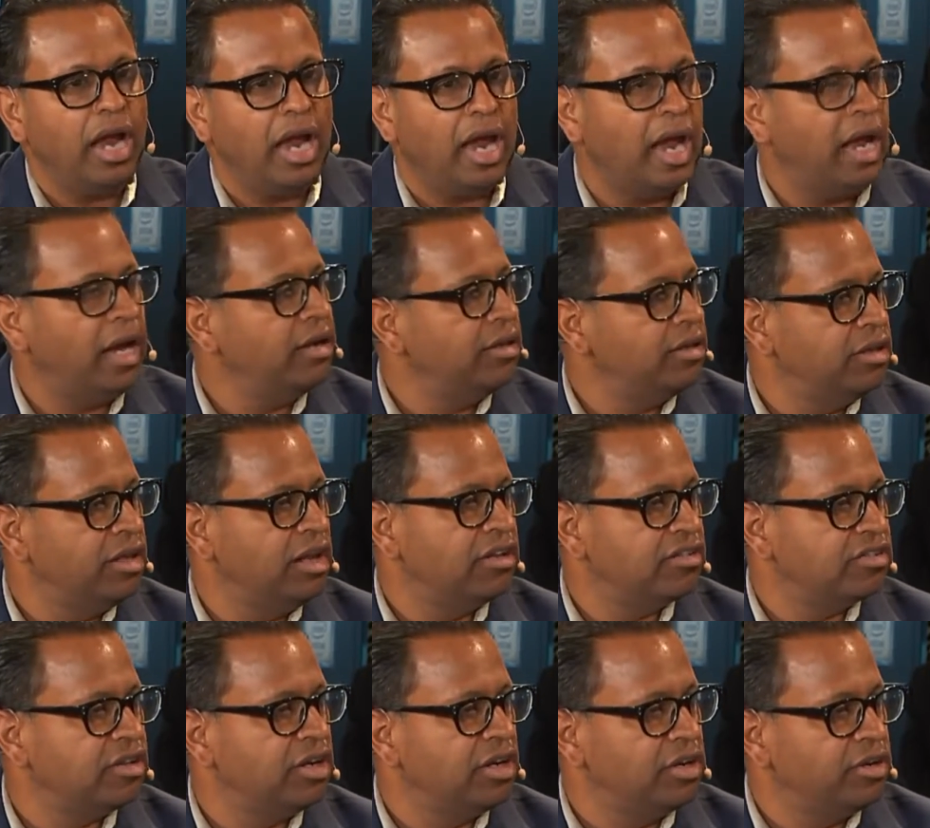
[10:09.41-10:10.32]
And there
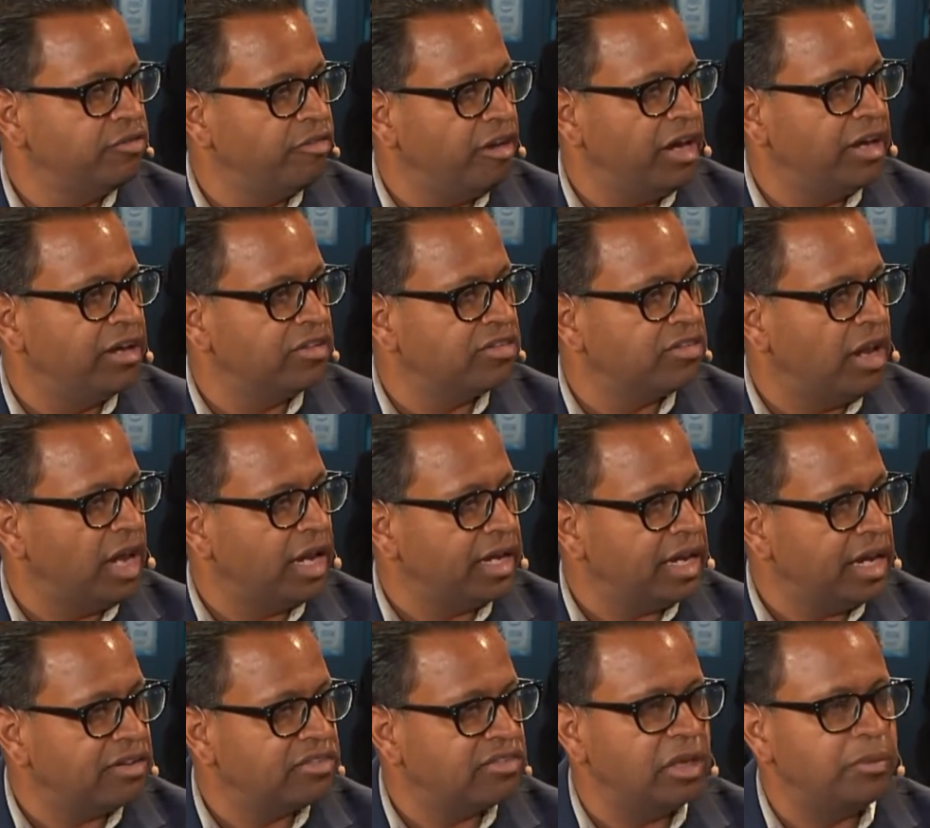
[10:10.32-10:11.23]
are certain vendors
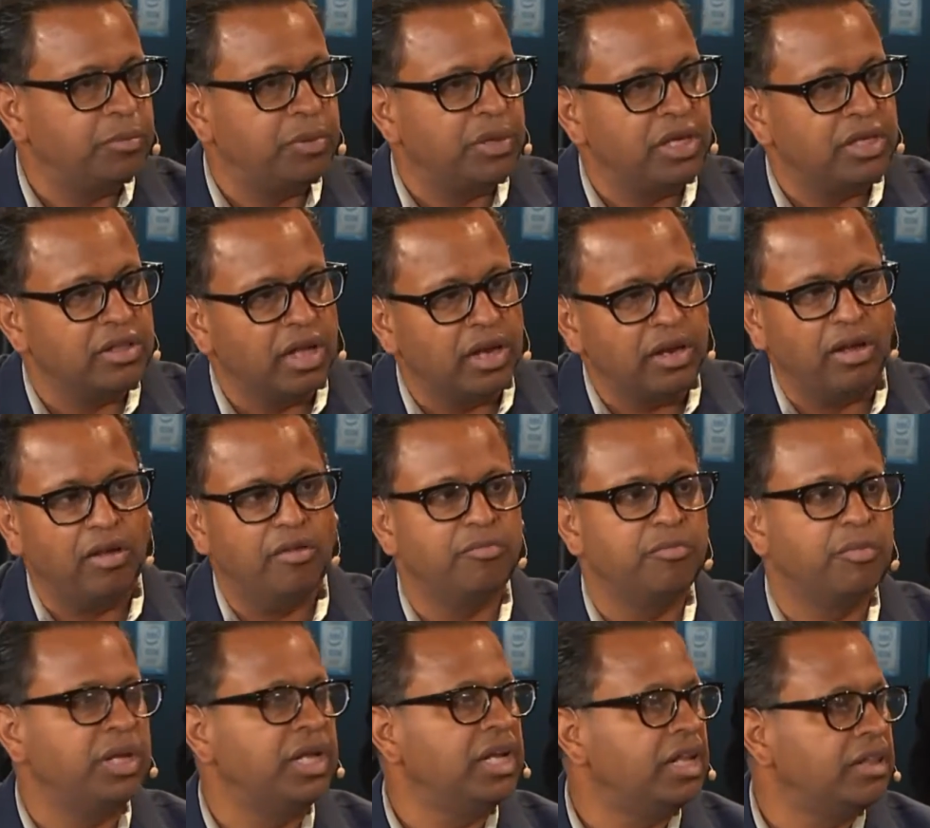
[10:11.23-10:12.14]
like SAP that
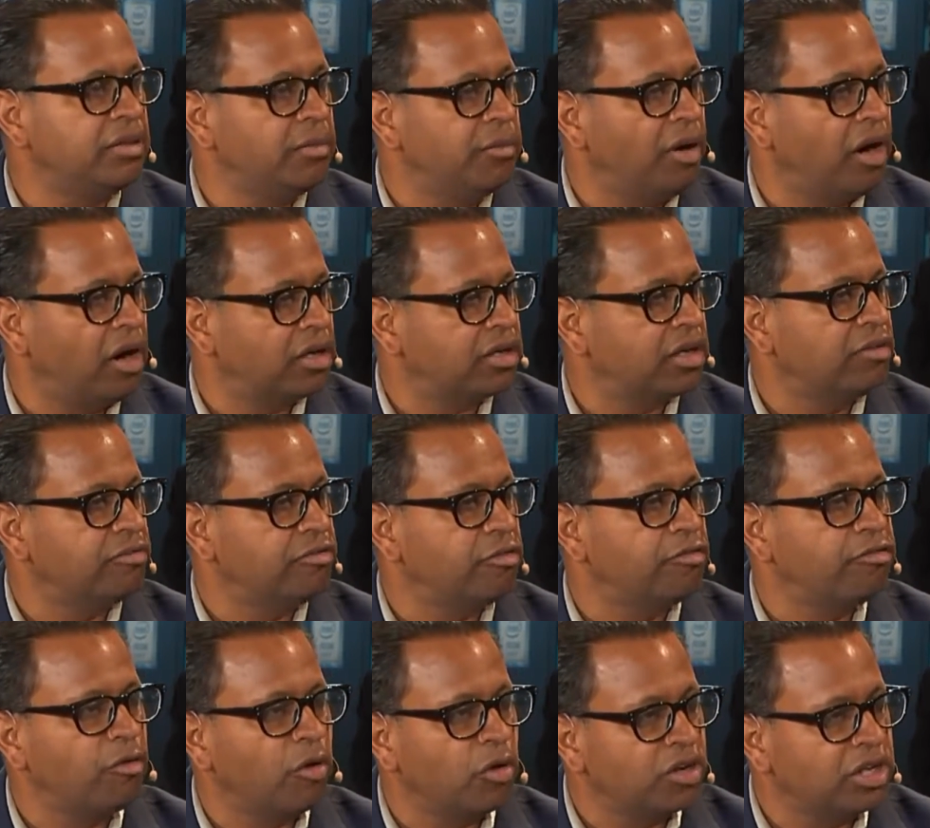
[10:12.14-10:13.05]
have been in the market
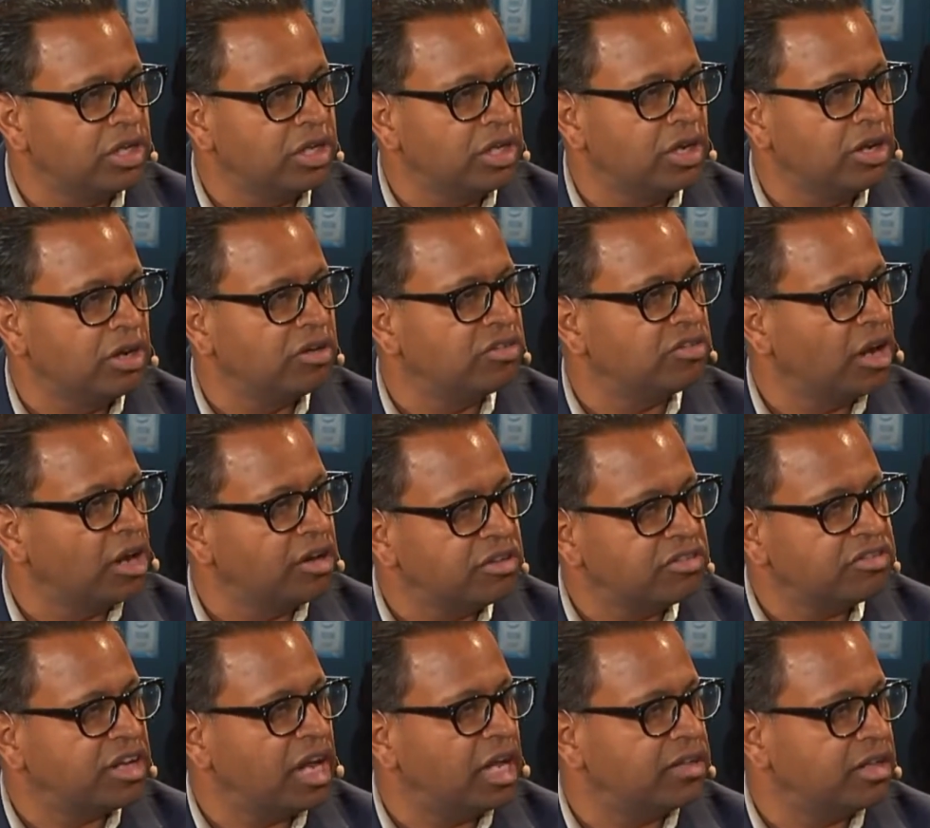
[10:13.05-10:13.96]
for 40 years,
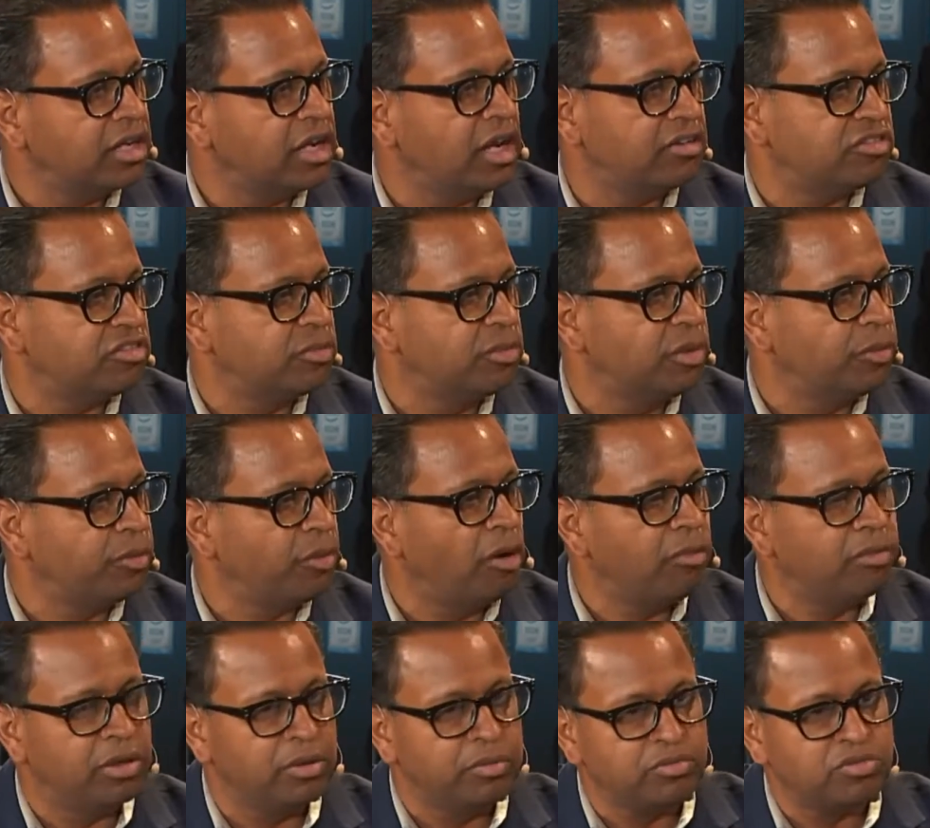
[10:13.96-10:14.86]
understand the customer
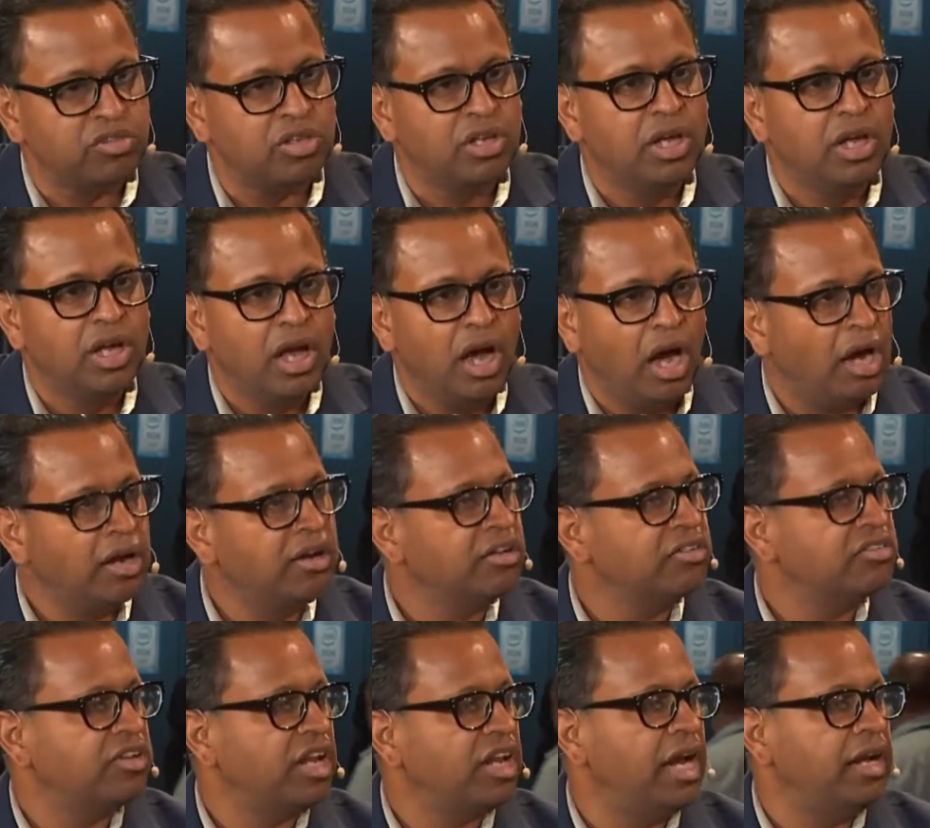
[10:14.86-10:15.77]
problems,
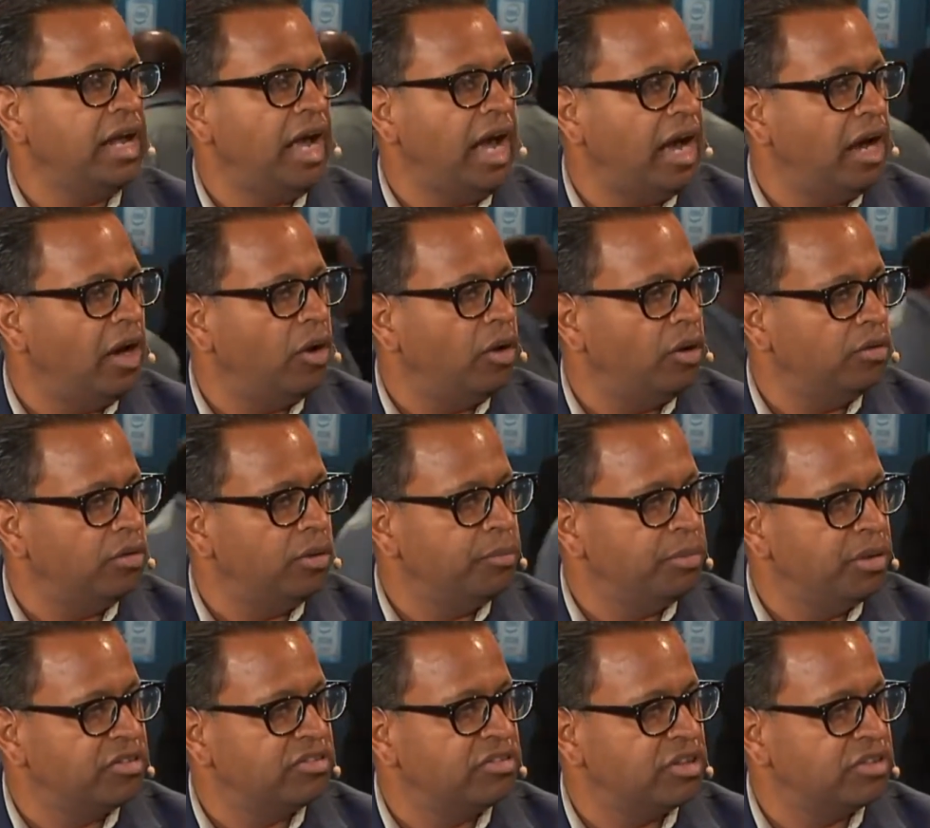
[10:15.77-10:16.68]
understand how
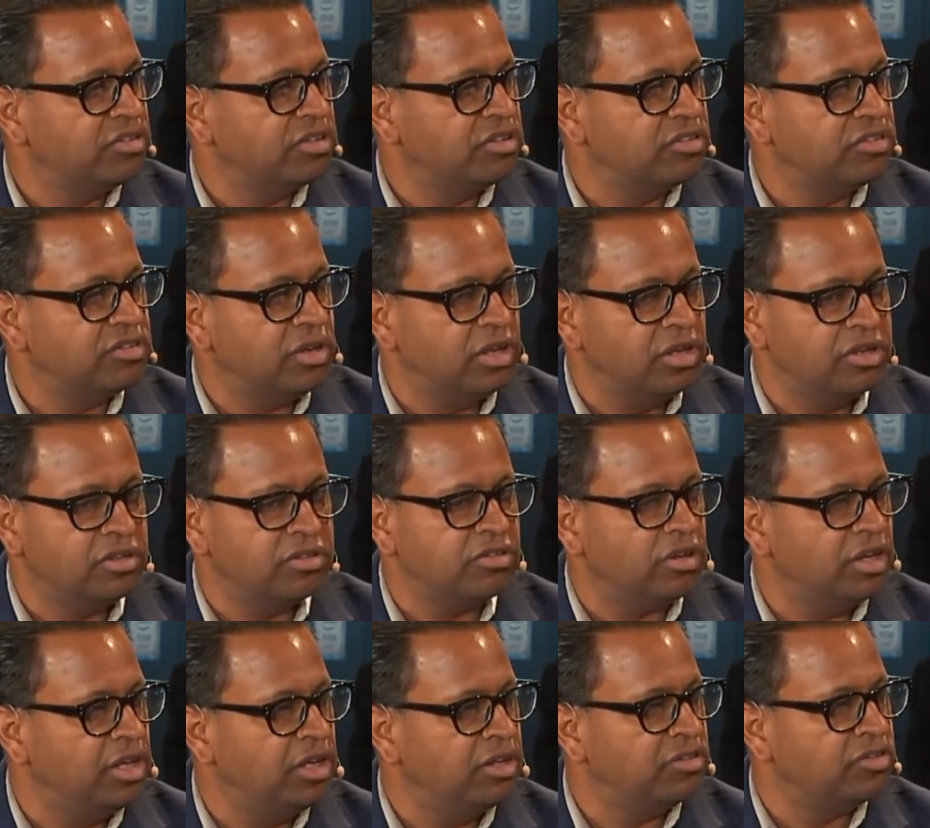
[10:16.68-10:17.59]
business is,
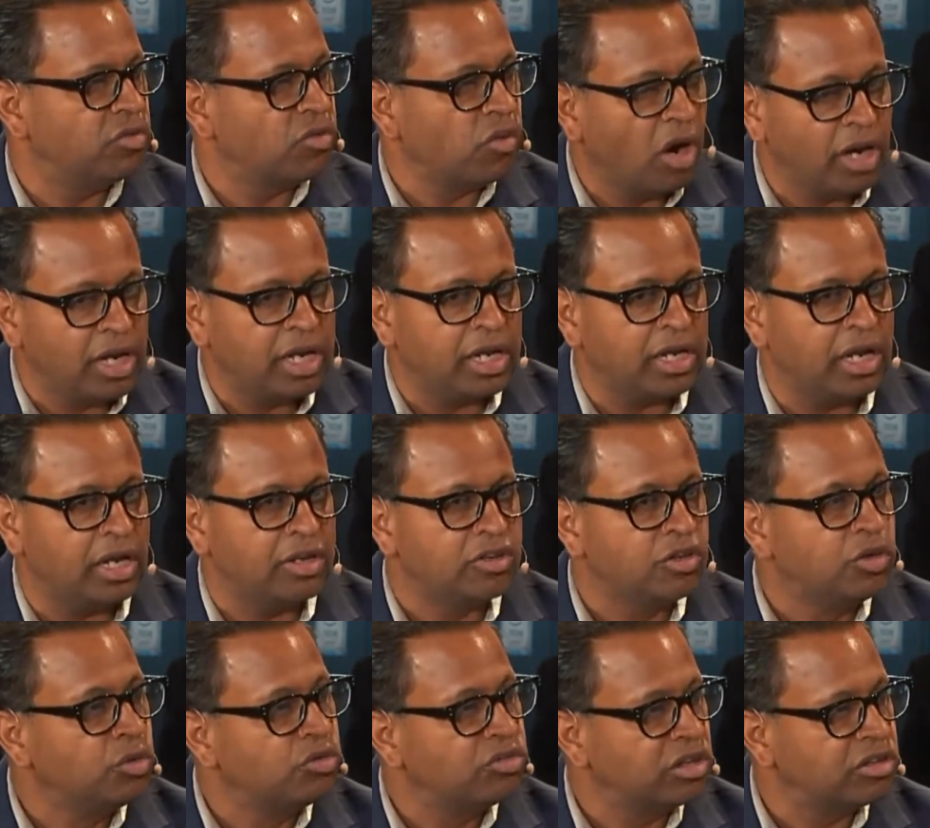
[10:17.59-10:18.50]
is, is running
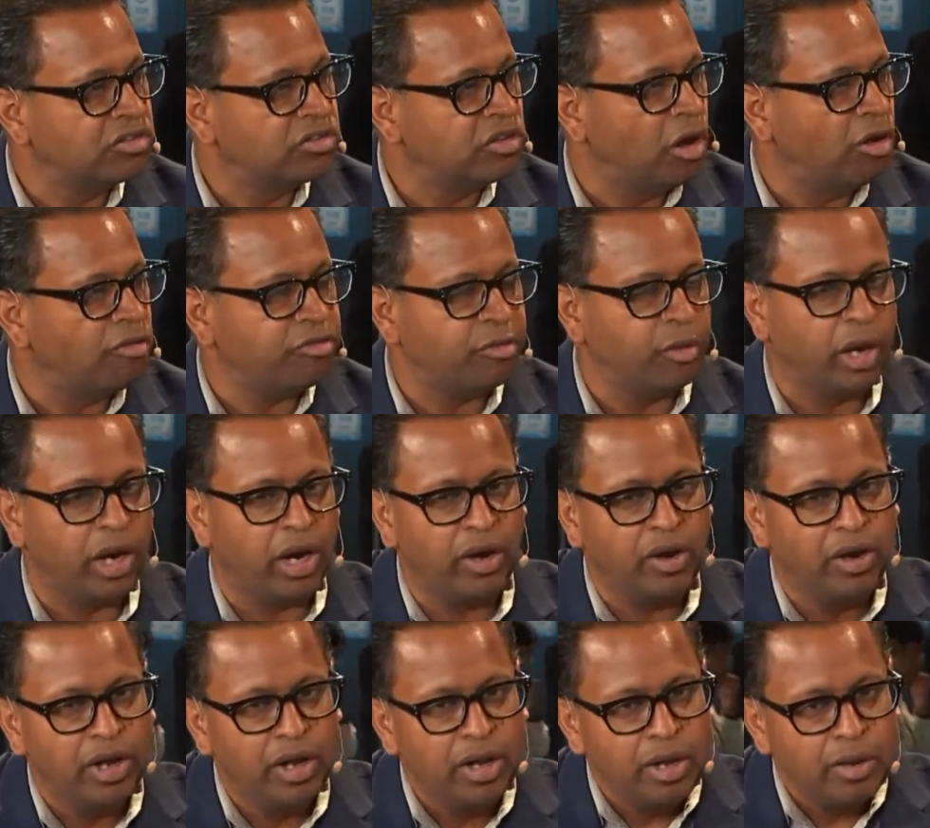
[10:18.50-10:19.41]
and using software,